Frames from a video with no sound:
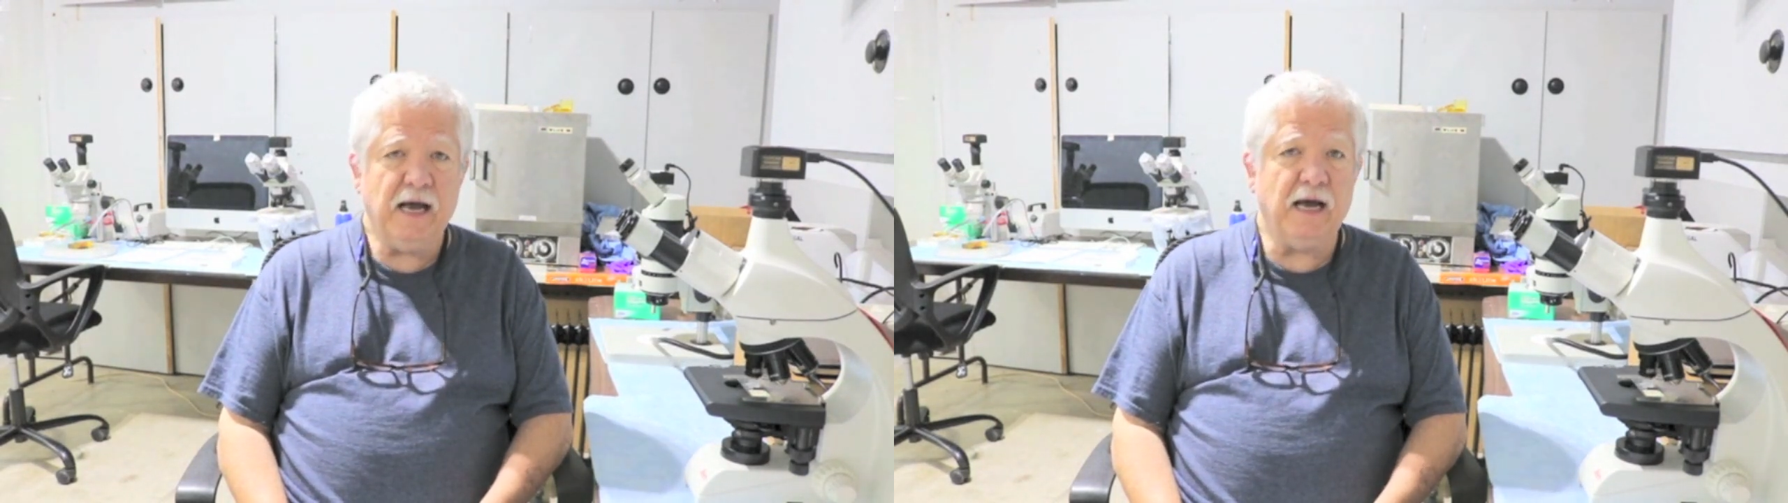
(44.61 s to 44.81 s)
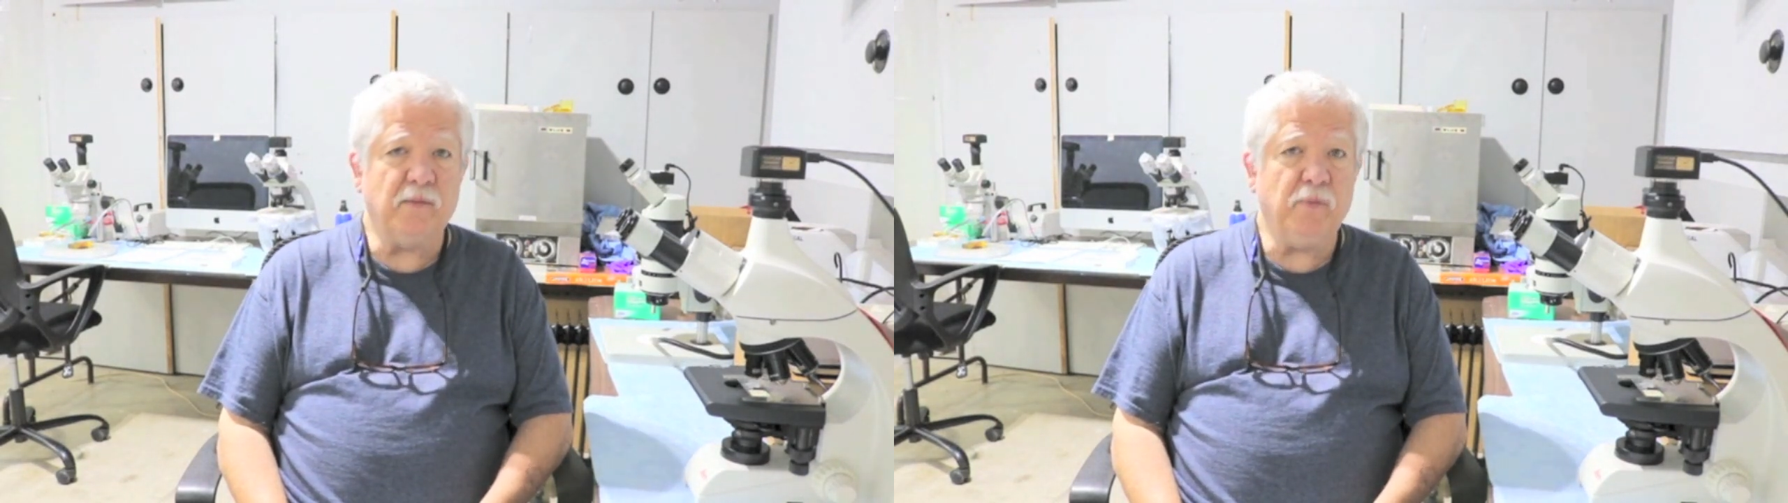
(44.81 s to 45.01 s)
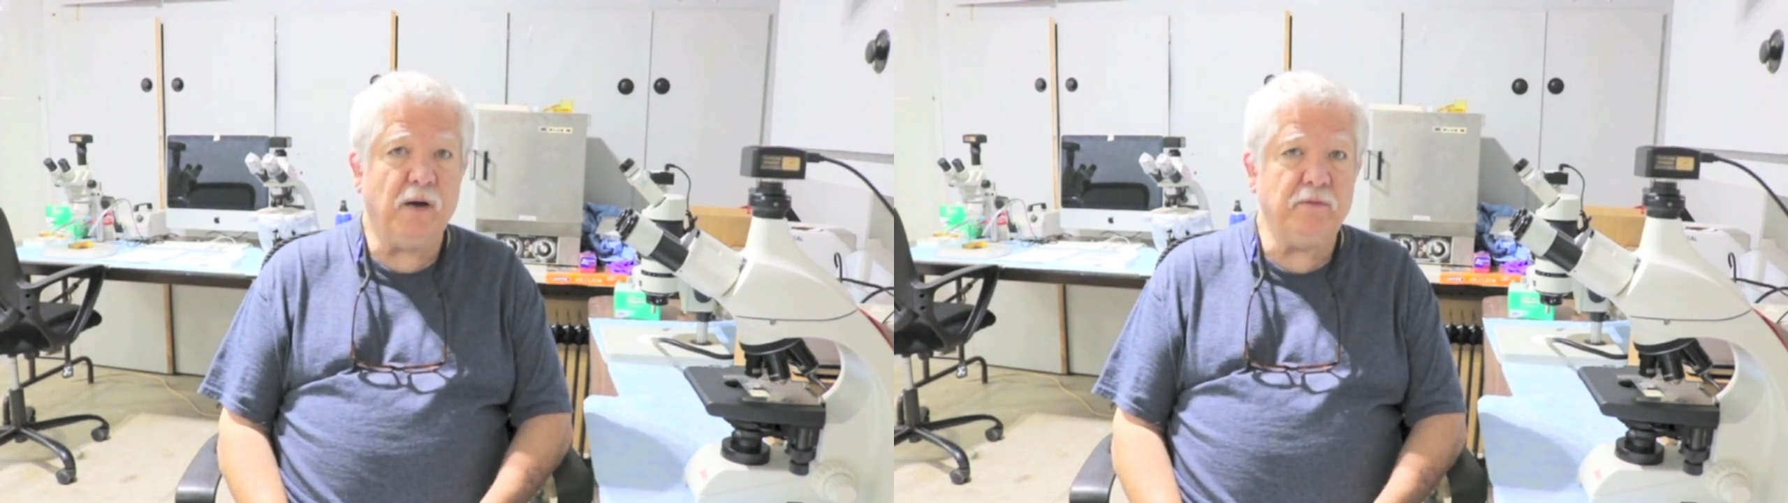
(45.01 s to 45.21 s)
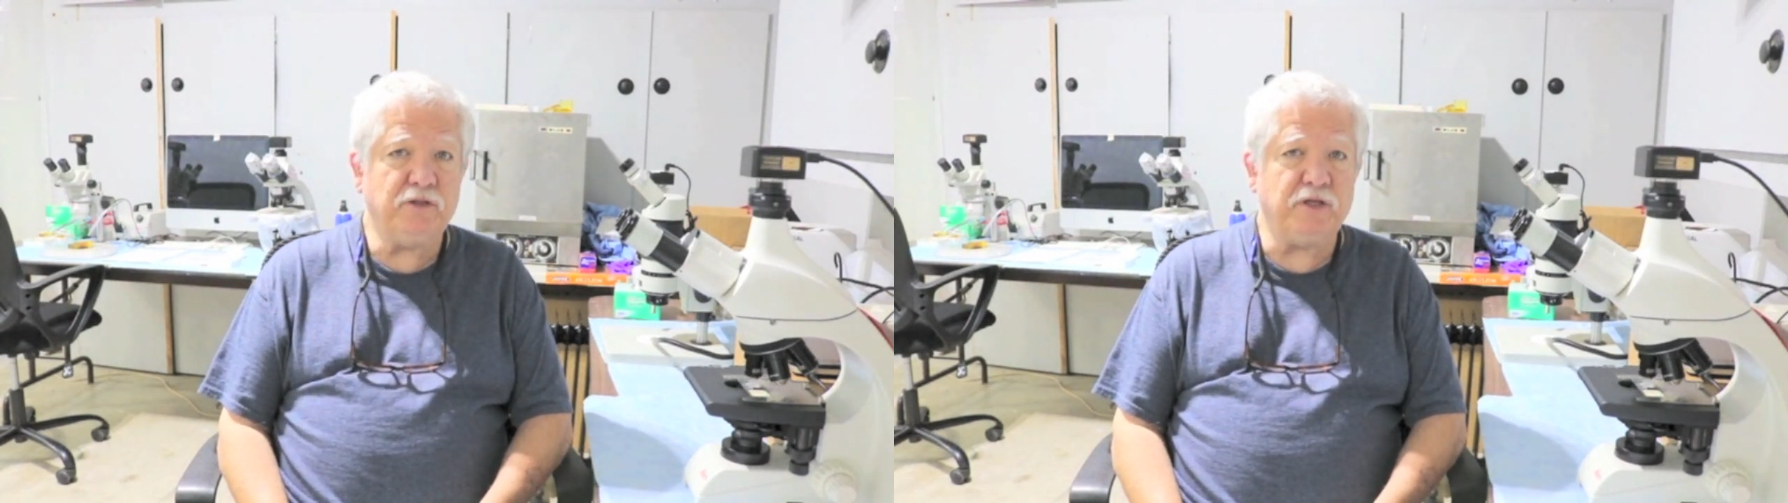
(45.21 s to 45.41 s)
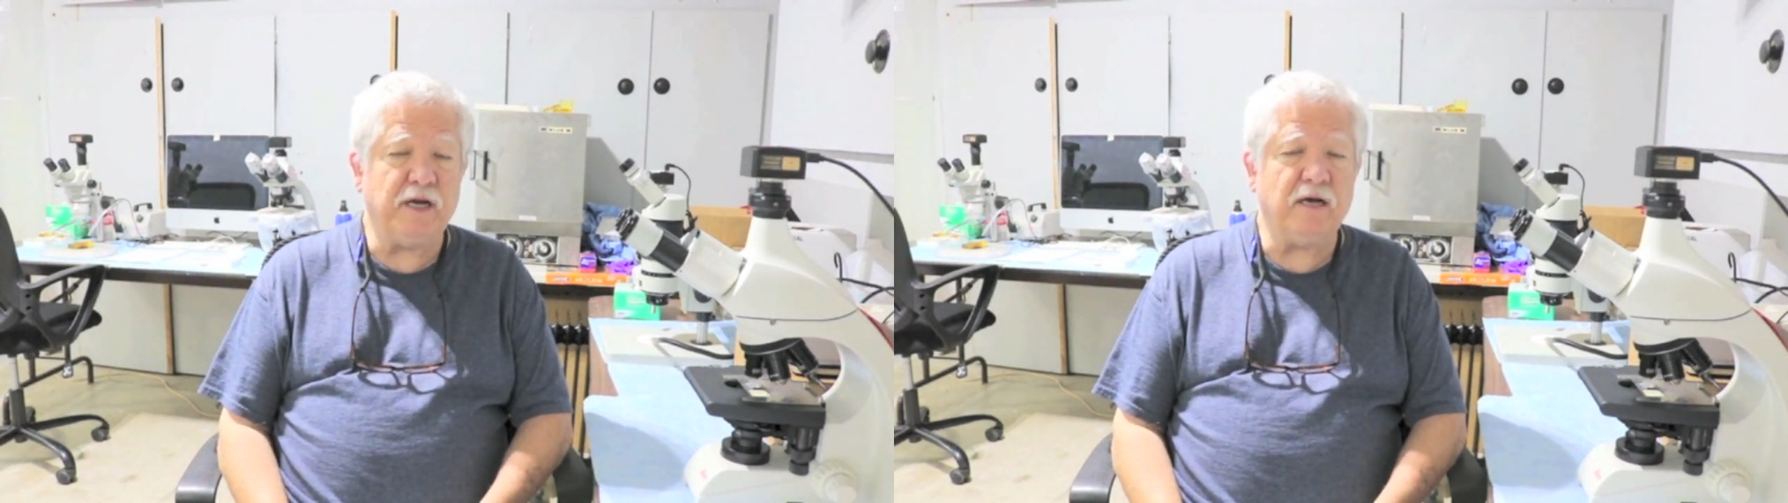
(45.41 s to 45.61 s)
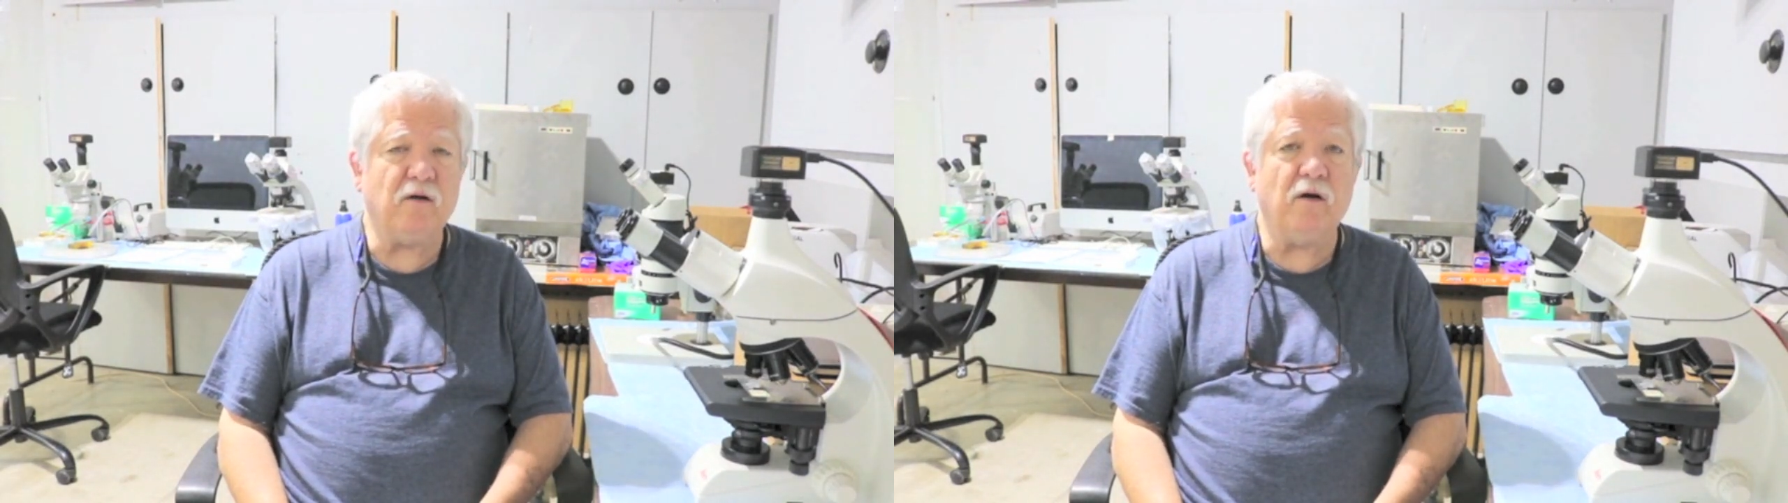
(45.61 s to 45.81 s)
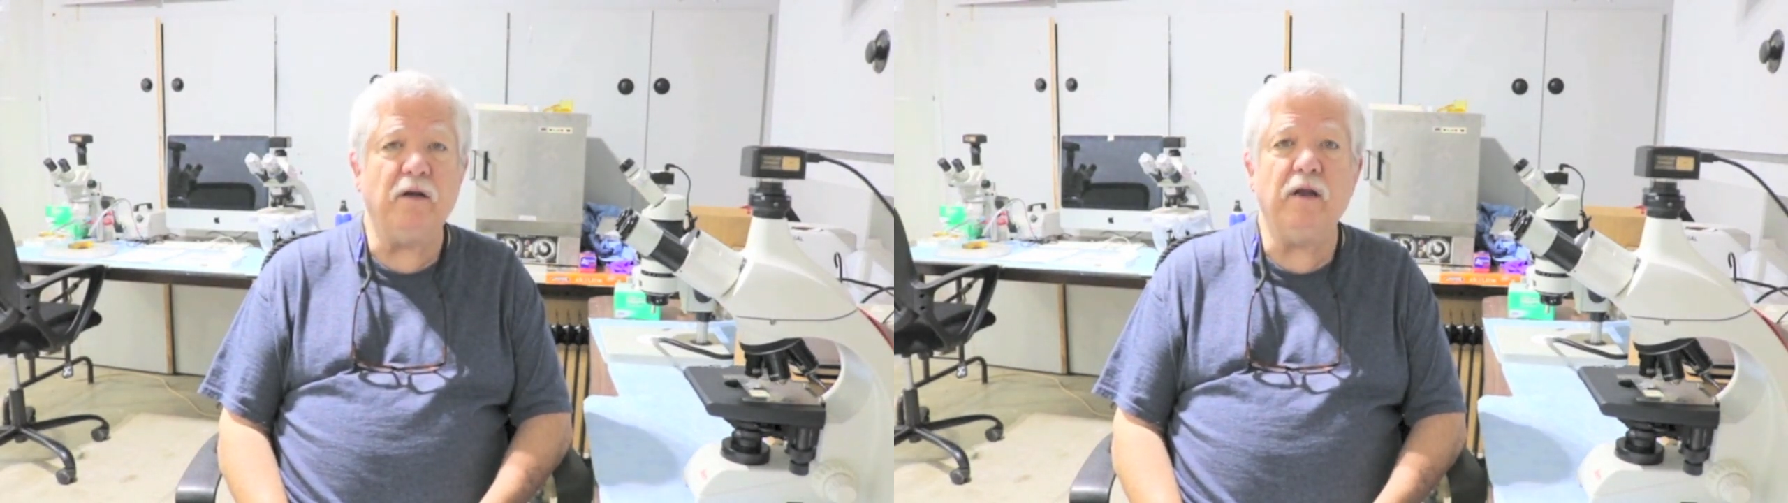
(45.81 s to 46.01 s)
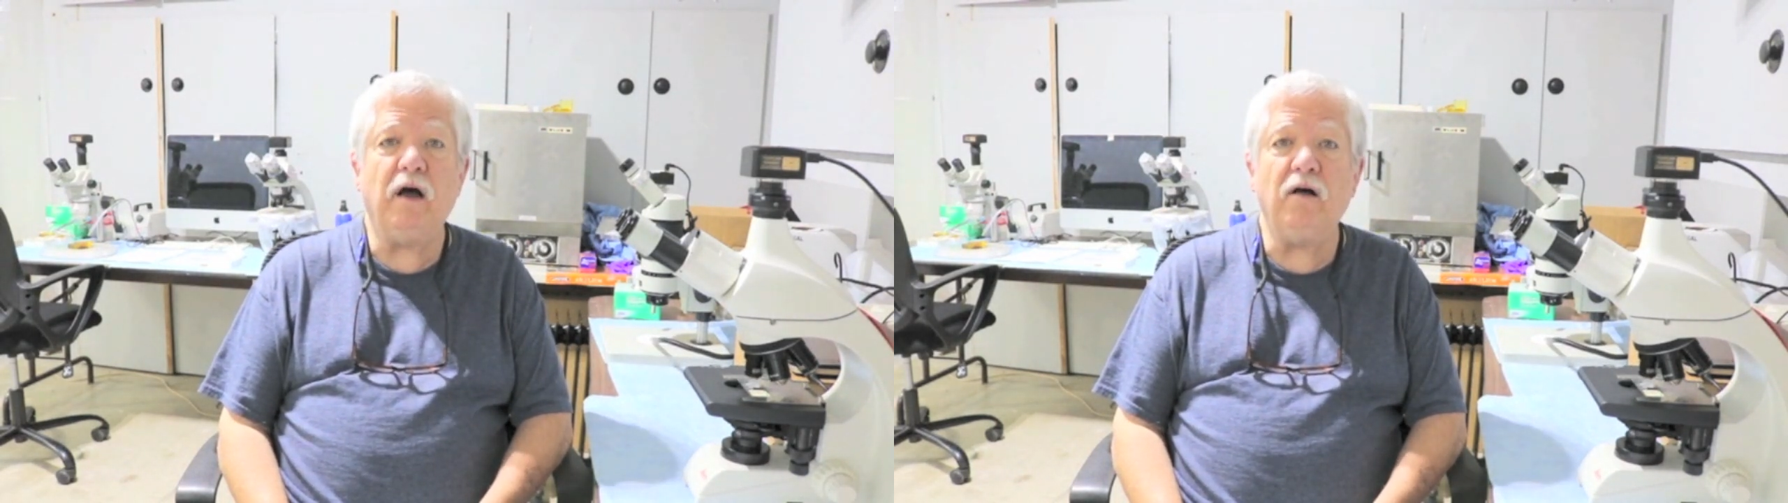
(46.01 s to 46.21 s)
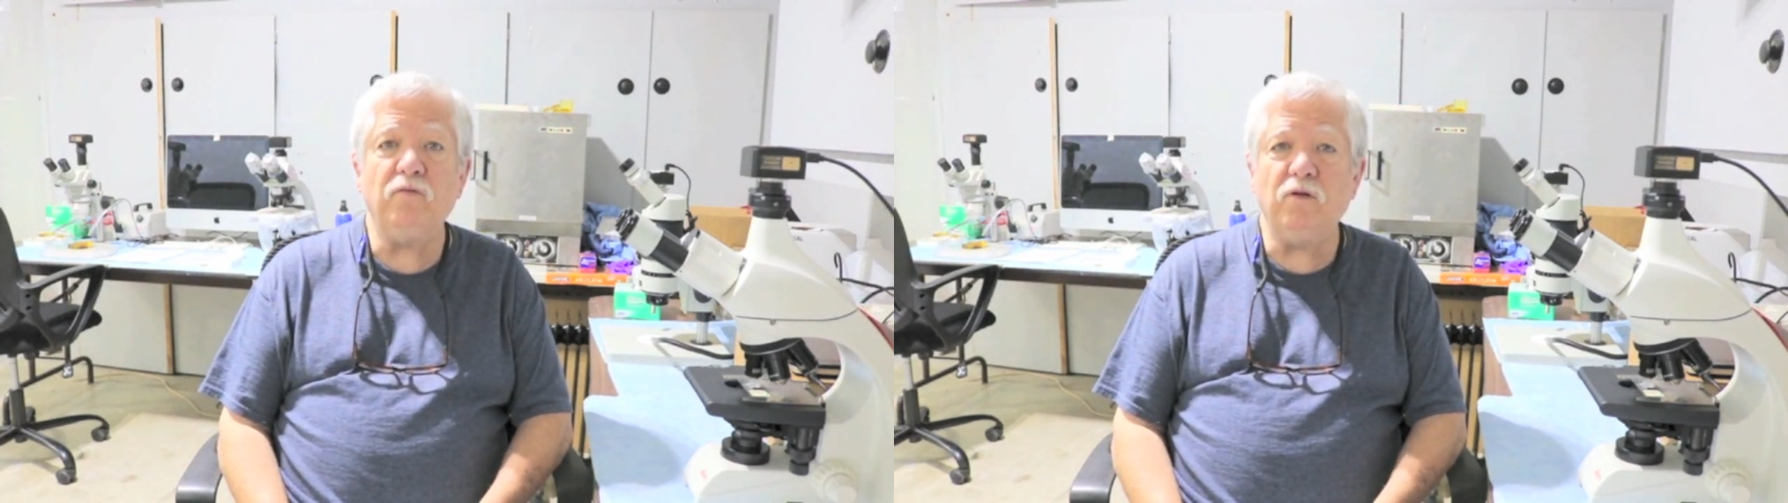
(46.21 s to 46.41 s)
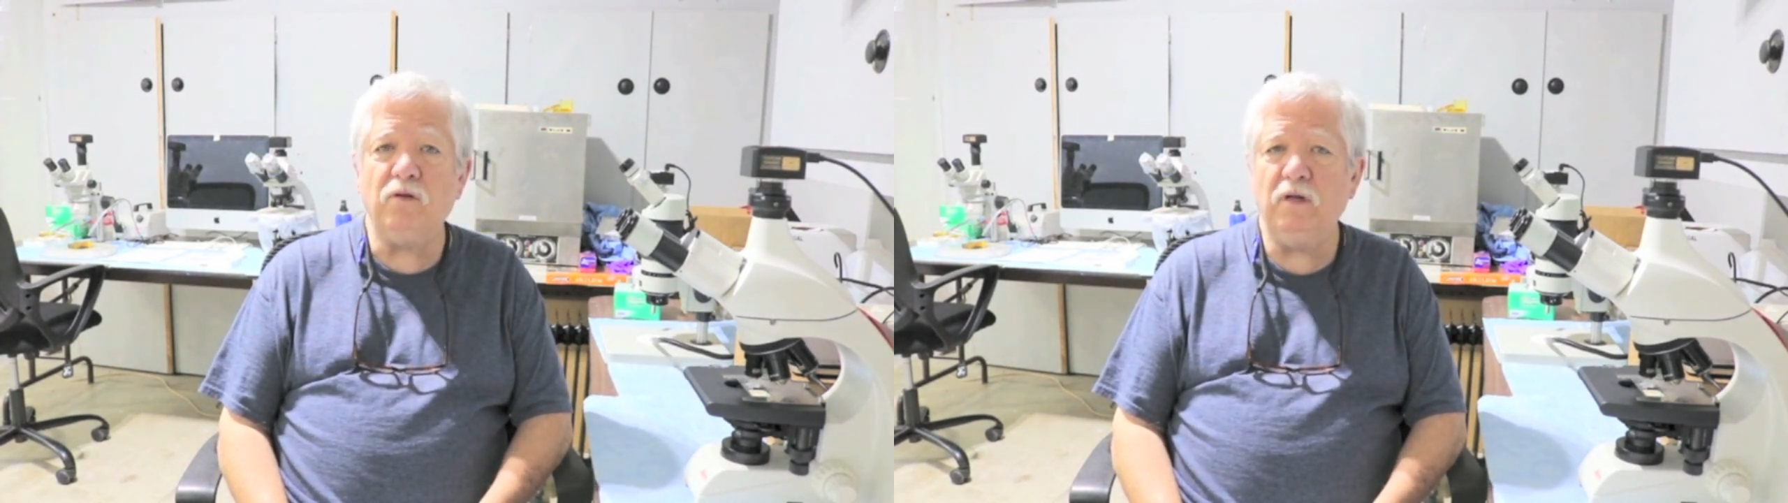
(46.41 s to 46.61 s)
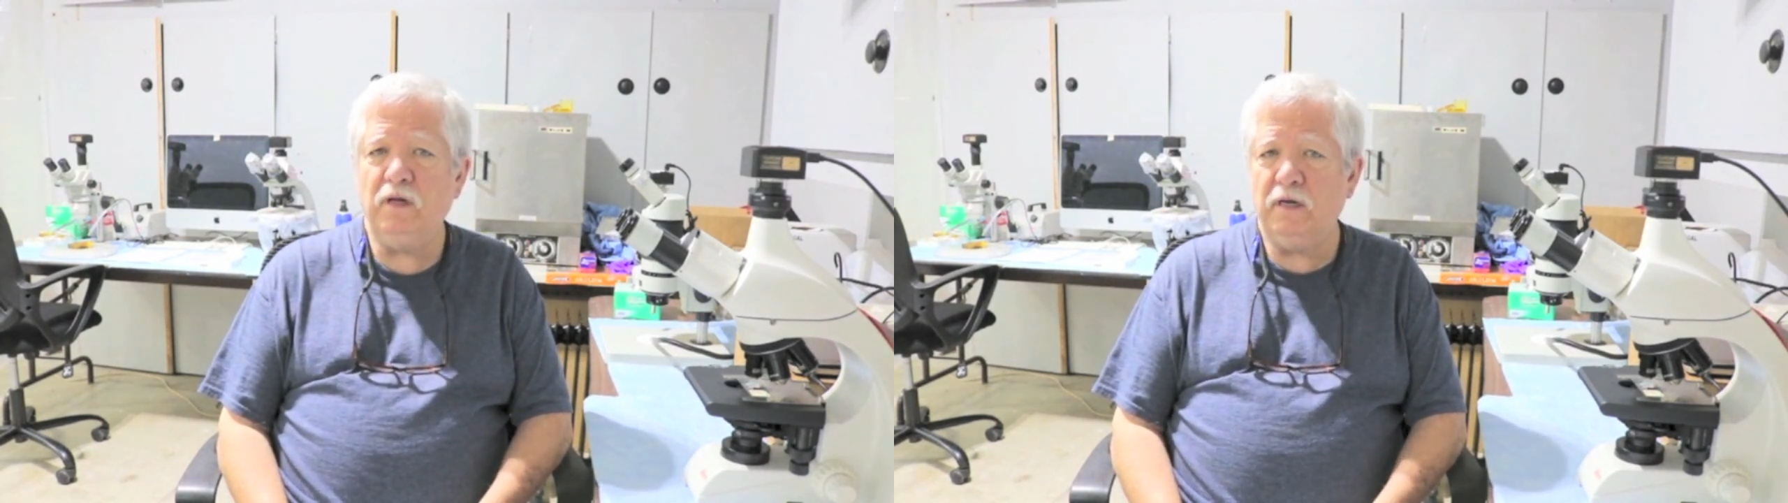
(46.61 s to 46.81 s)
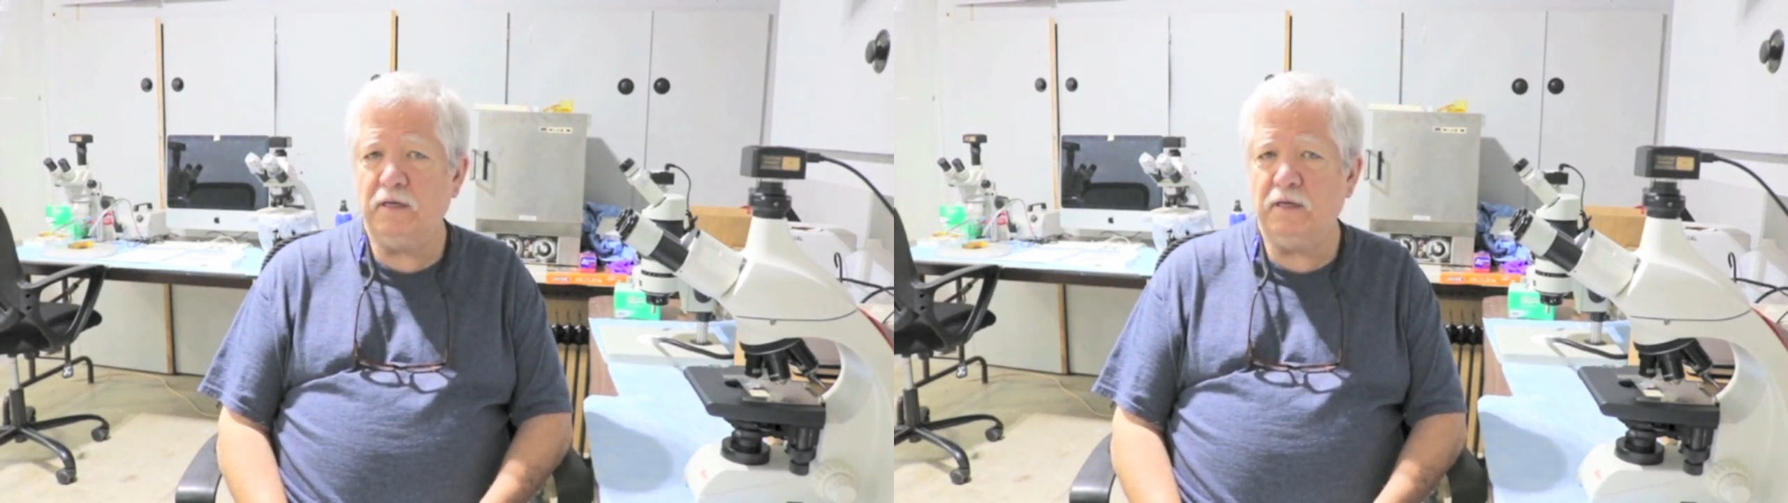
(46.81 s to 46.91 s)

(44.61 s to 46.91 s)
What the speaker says: and publishing on novel